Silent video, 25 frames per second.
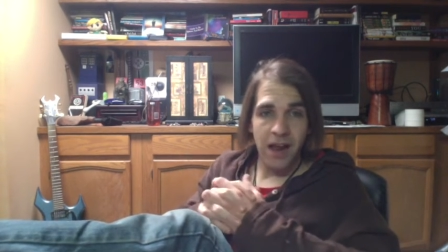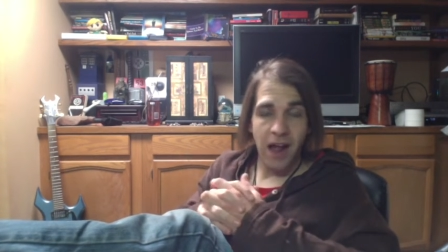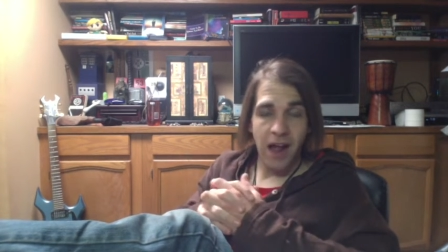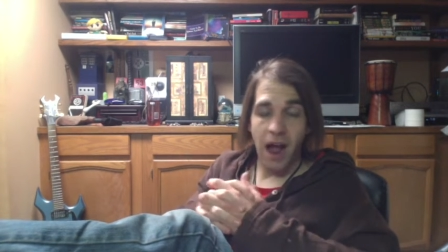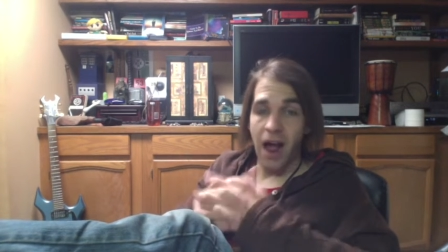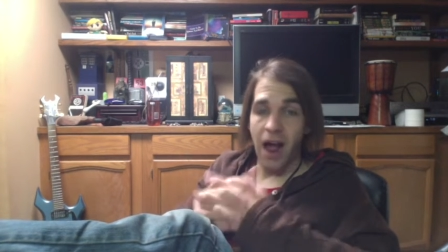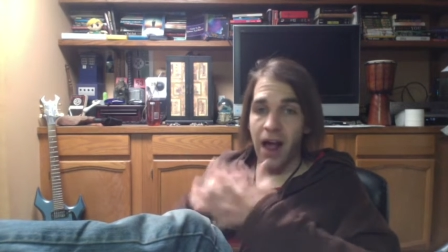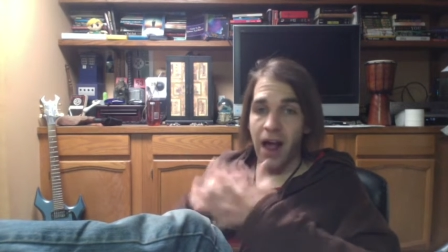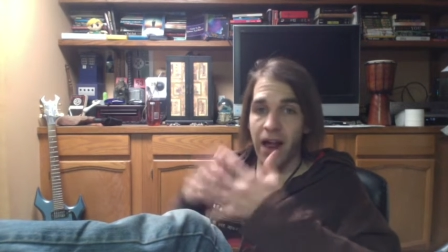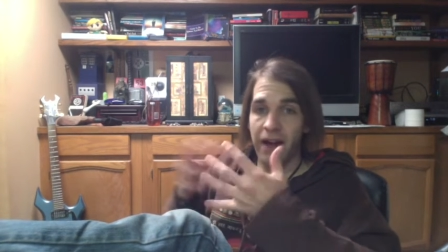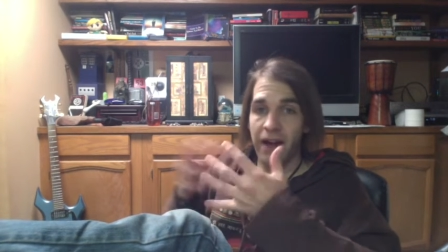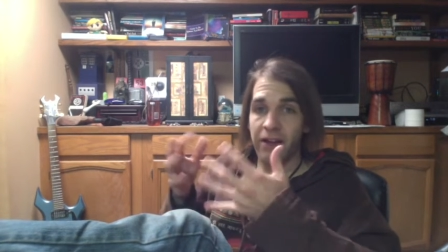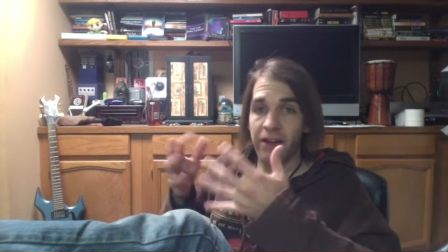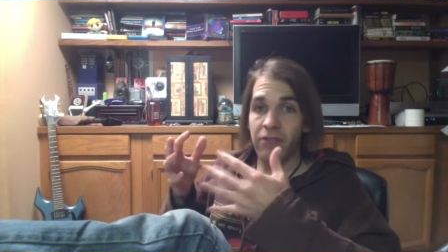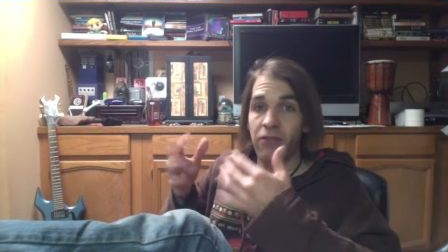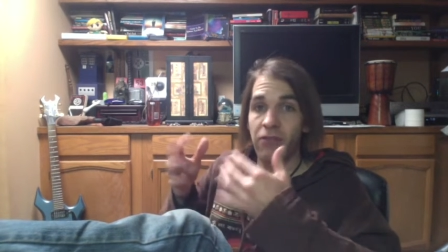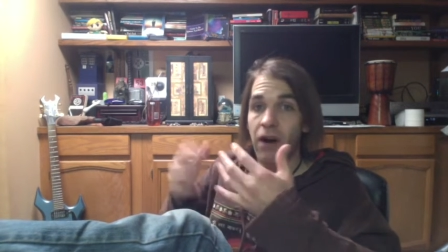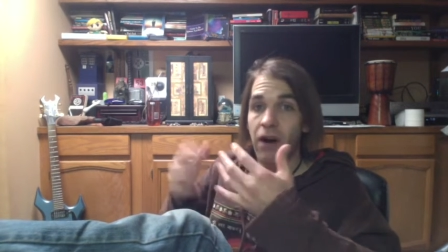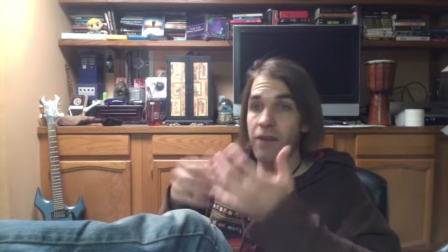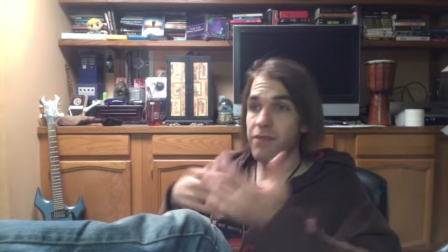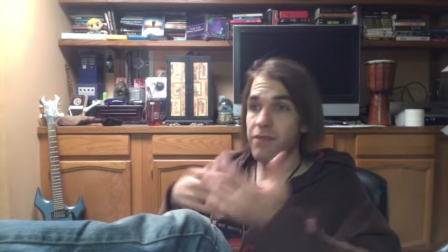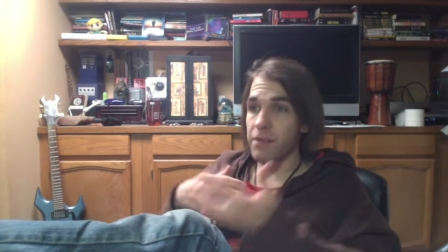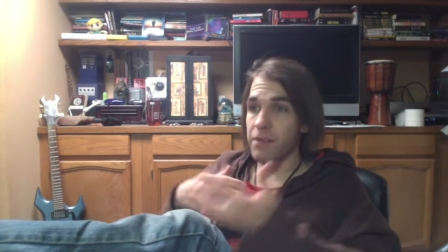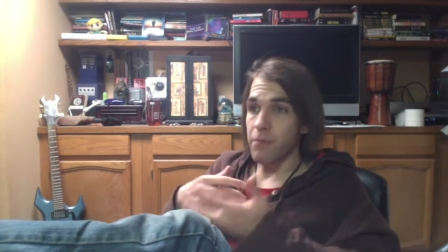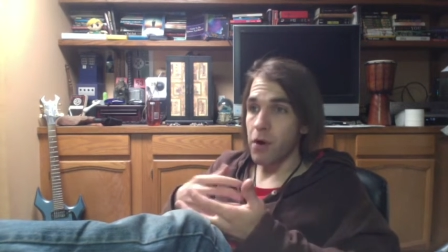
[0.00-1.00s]
I
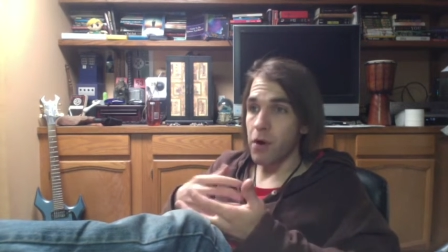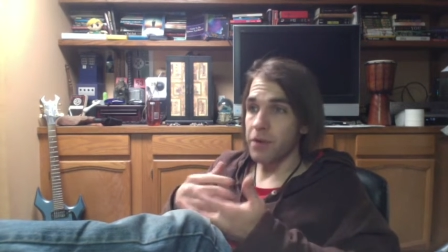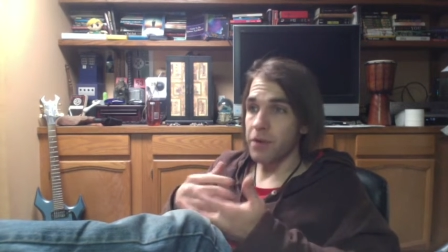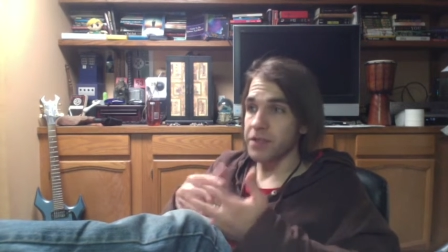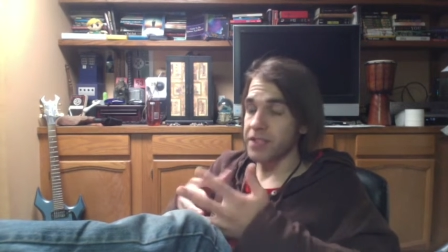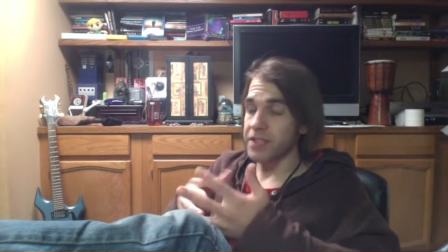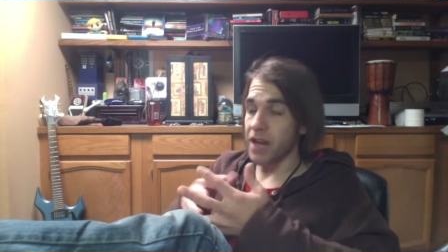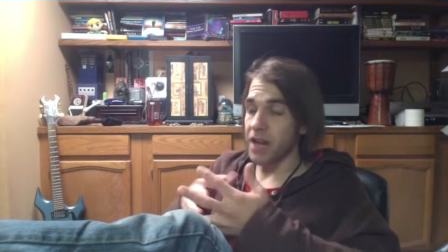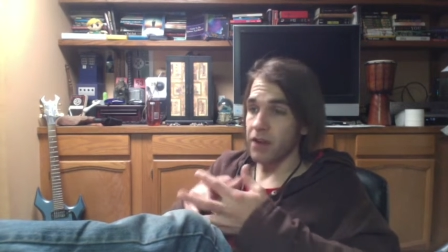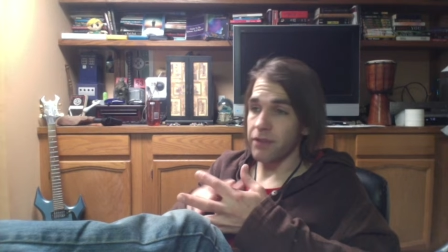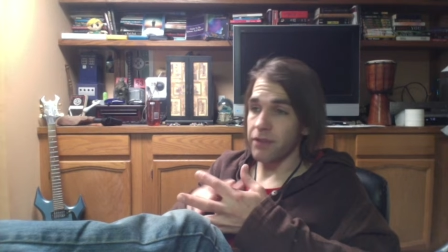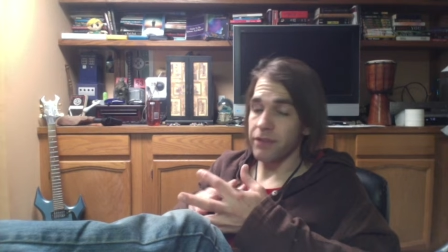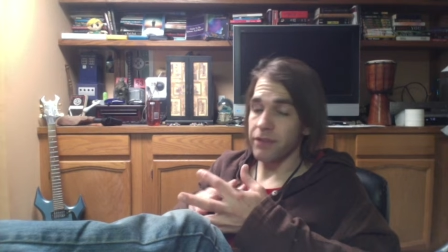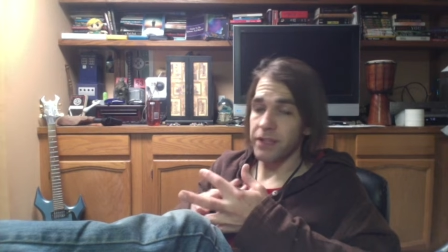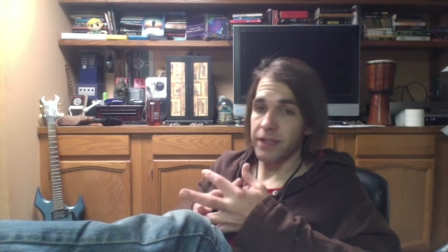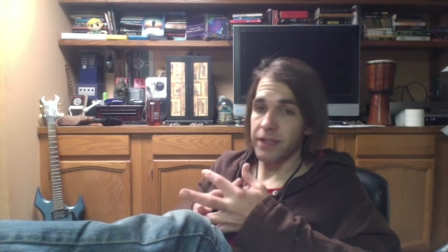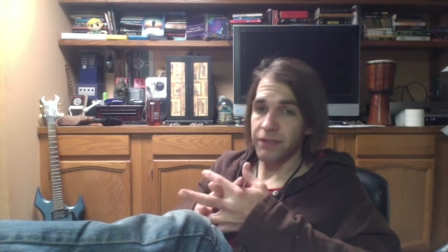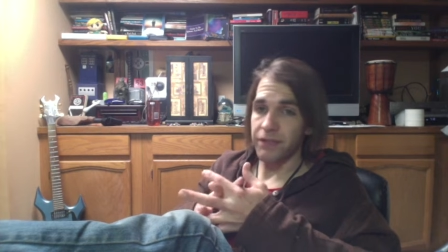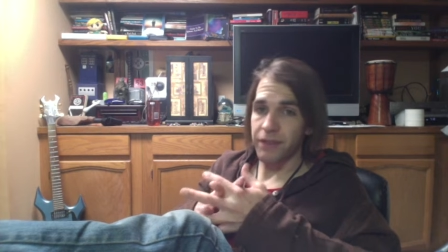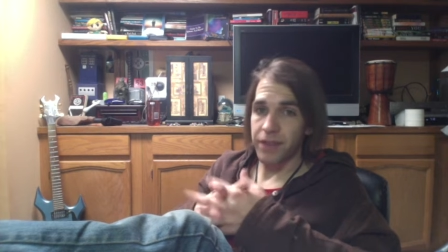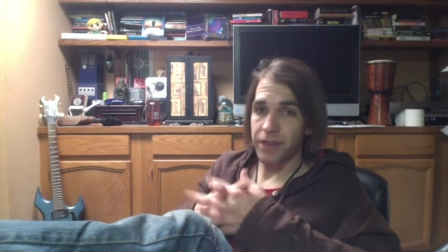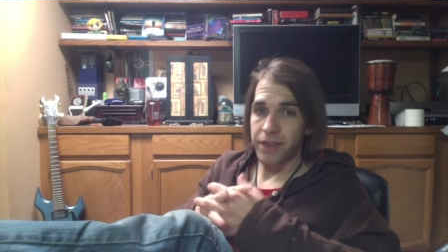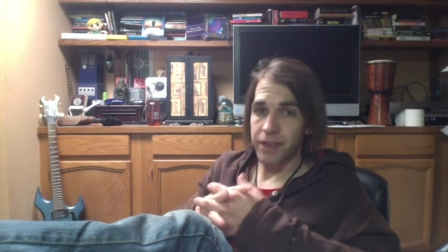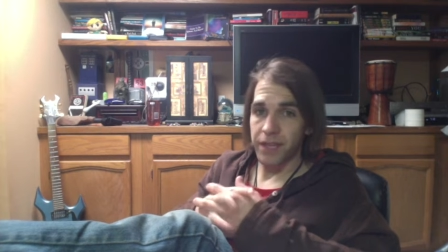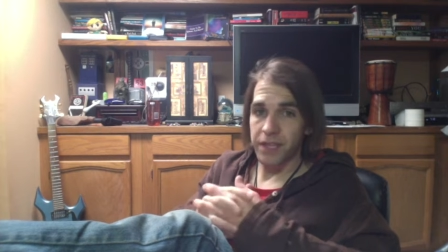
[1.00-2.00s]
love the most out of the
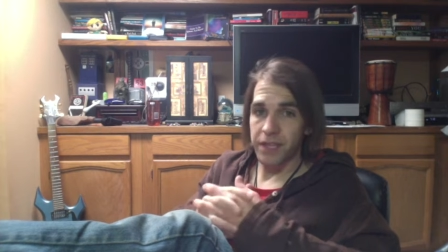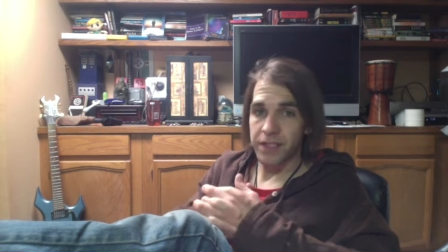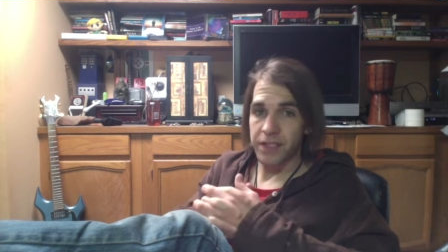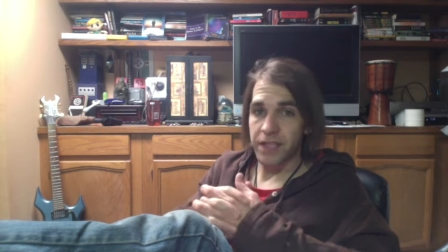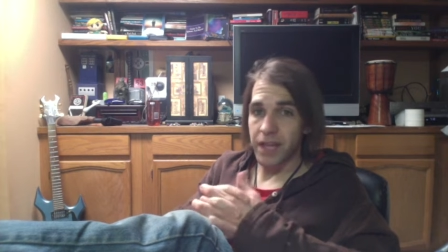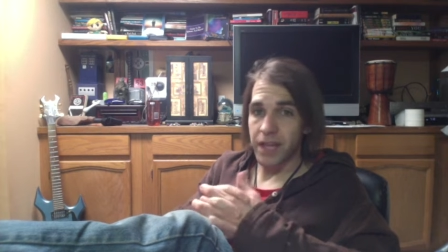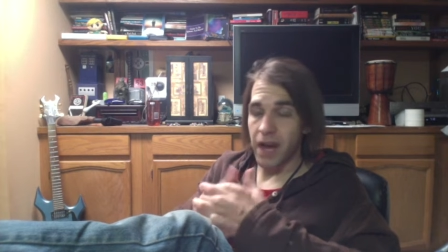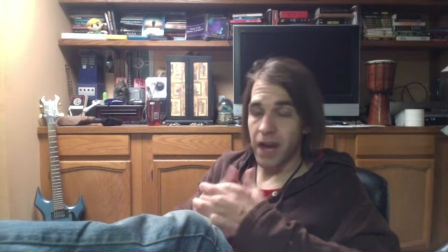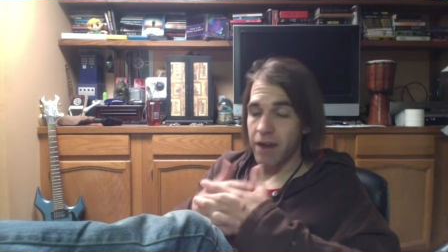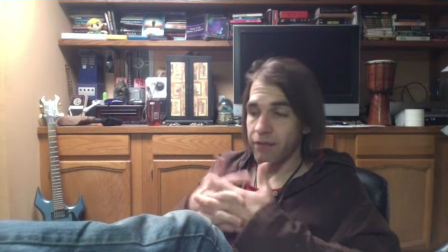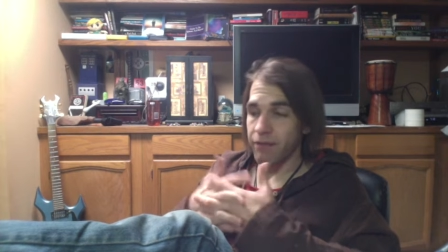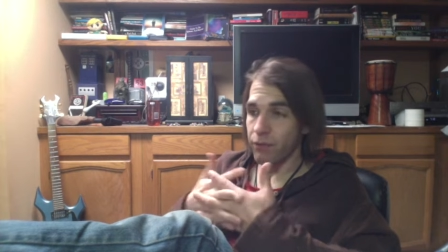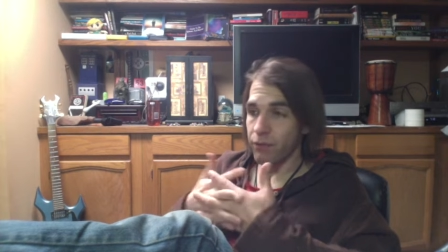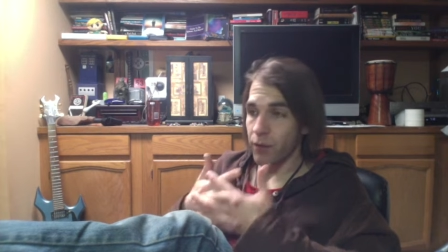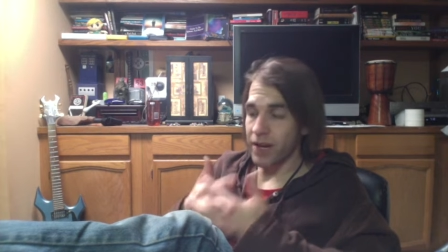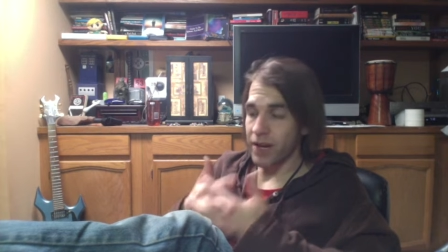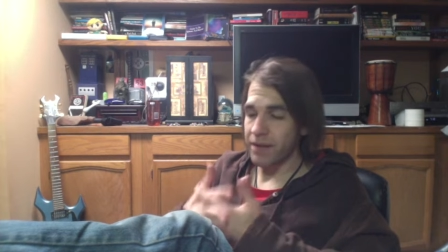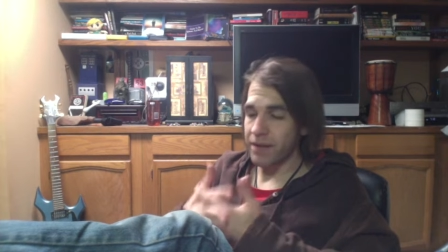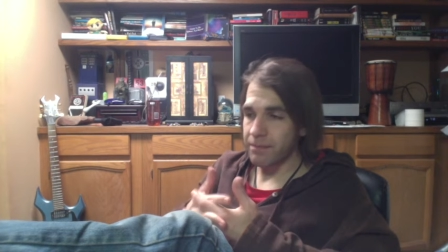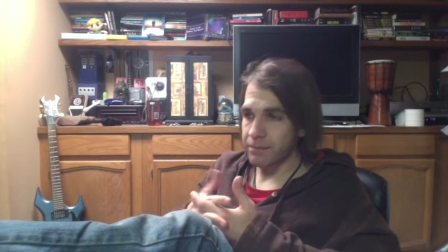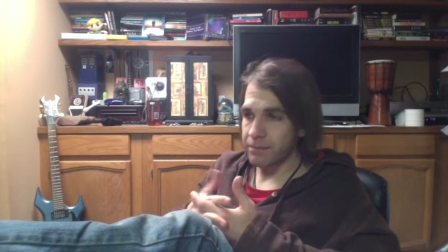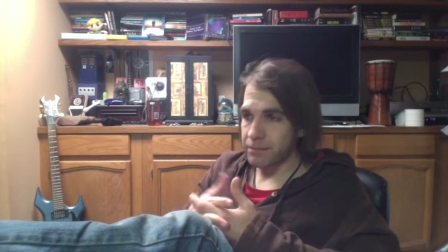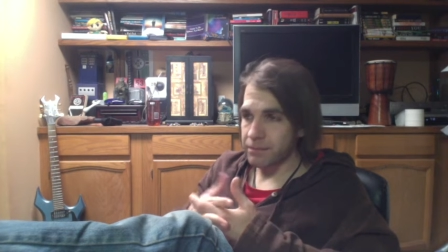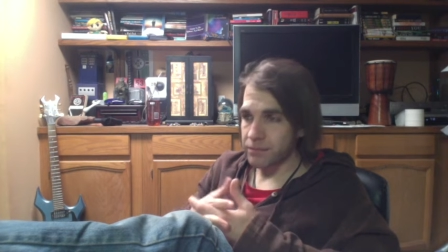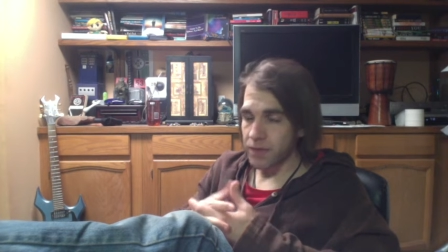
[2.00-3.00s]
different things that I've written.